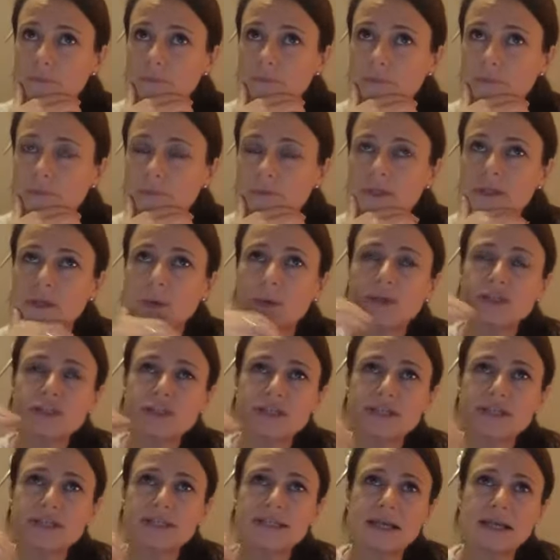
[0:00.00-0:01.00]
So I
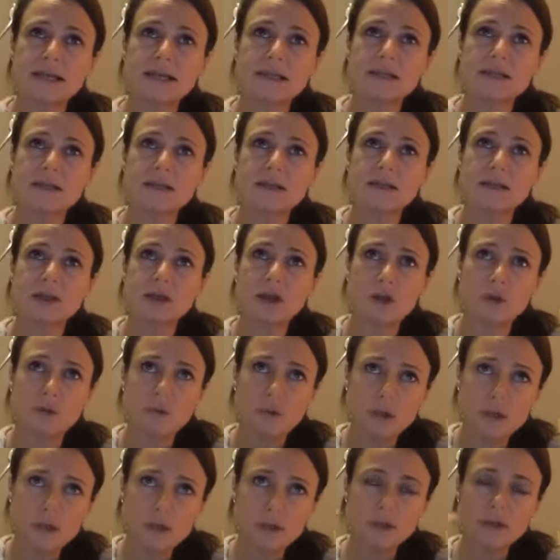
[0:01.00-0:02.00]
just said, you know,
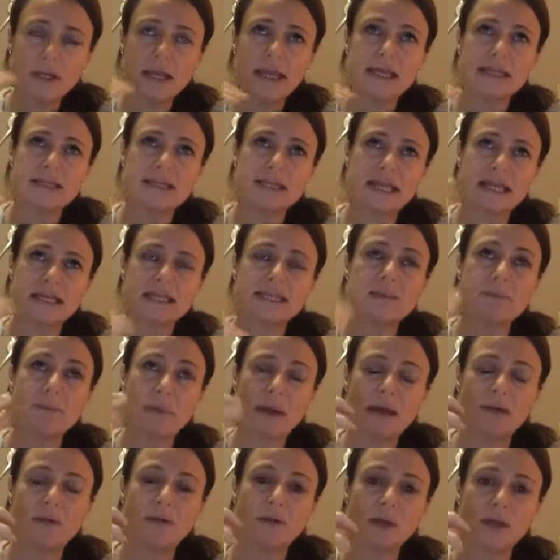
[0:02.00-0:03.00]
look, it's
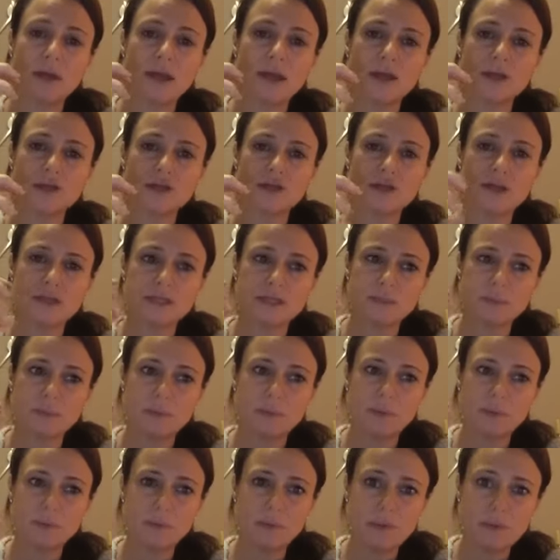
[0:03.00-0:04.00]
about looking at trust,
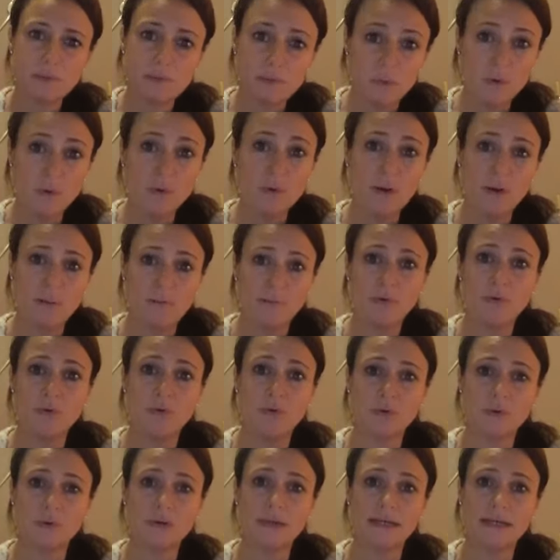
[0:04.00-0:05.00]
but more
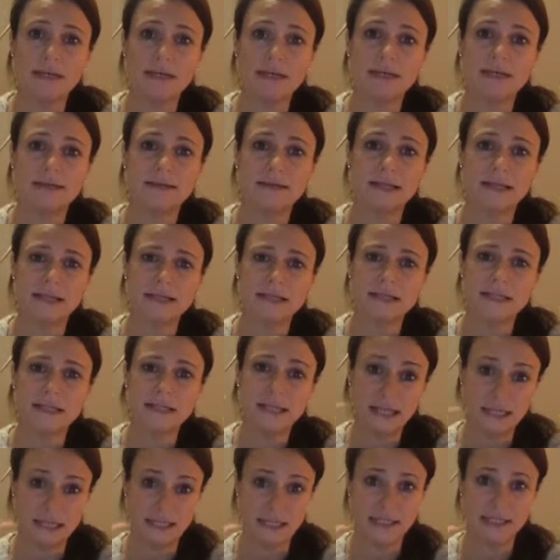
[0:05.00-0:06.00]
importantly, this
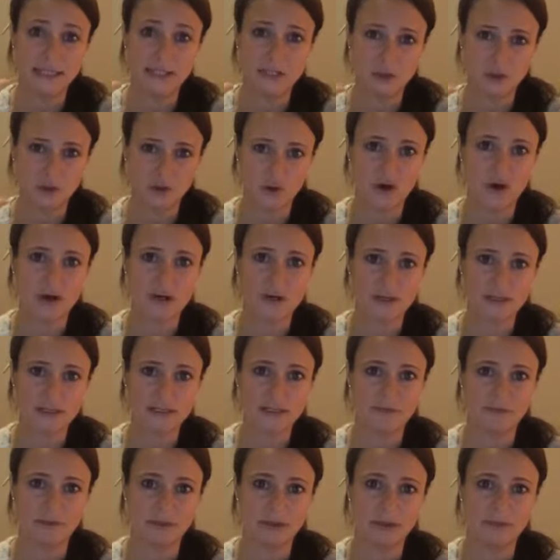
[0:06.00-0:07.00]
is the crux
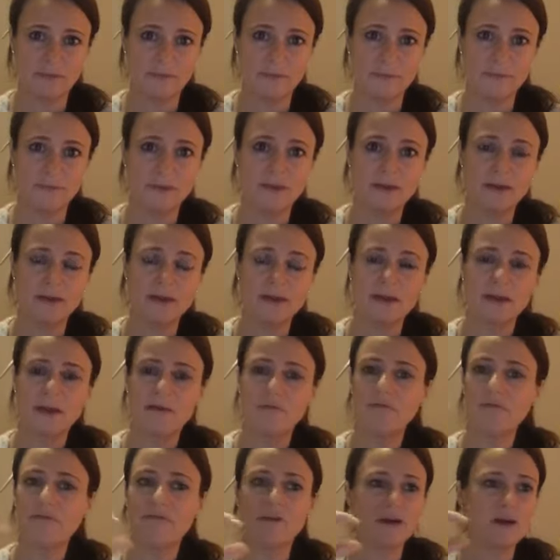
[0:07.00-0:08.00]
of it.
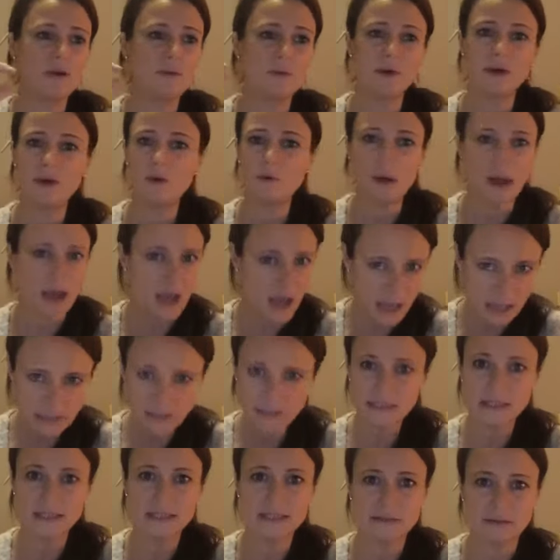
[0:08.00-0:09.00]
And for anyone who
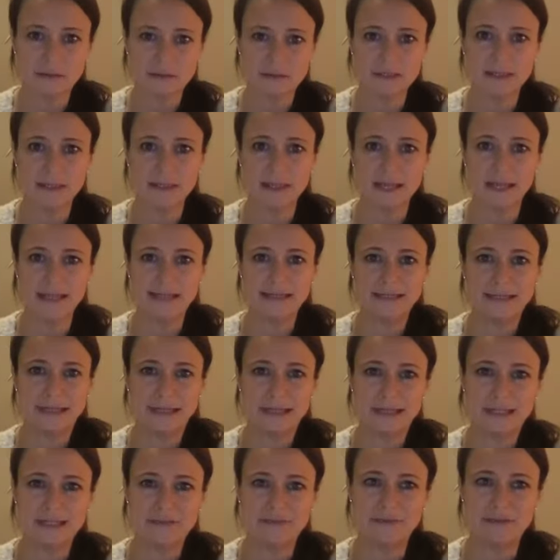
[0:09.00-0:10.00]
hasn't stuck to the end of
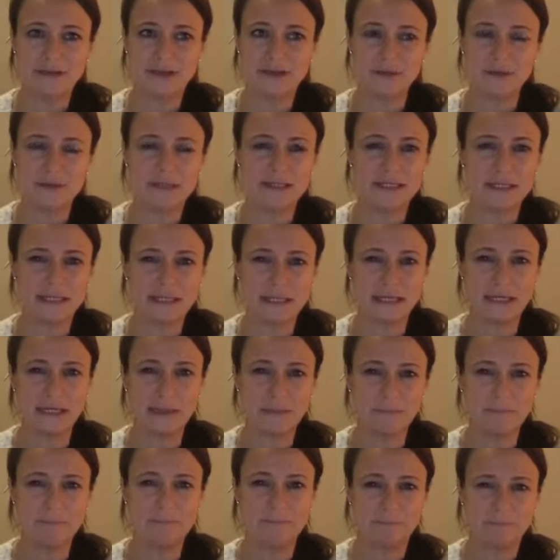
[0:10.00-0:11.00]
this video, this is
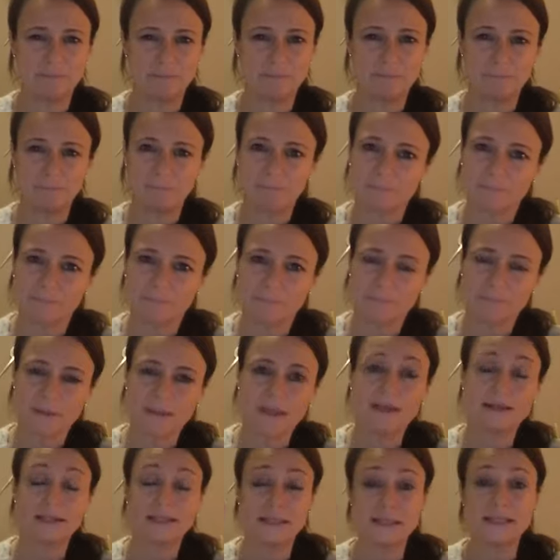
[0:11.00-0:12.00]

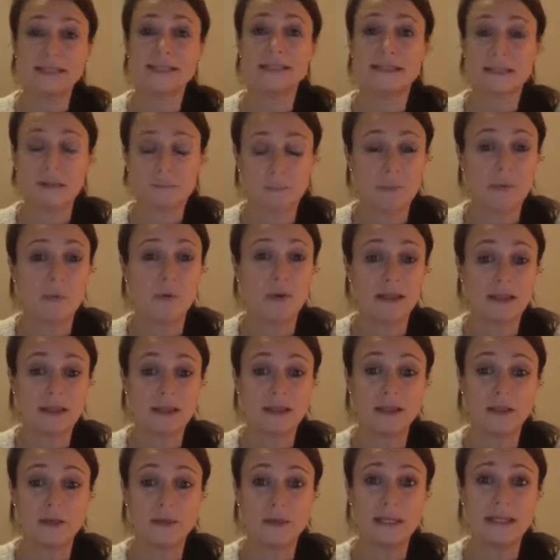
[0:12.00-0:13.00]
because this is the point
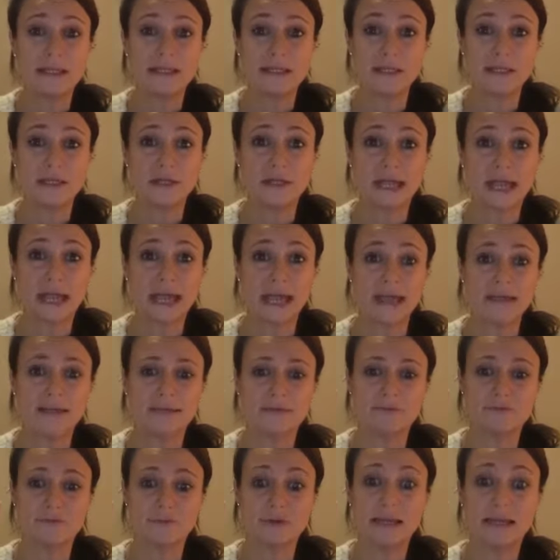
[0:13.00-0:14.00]
that you need to look at,
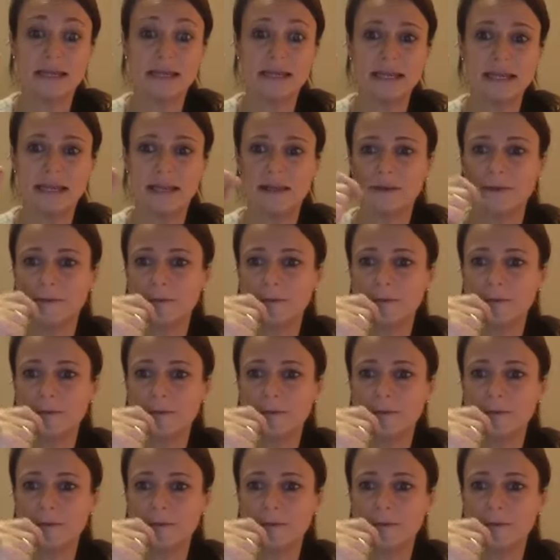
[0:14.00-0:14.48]
really,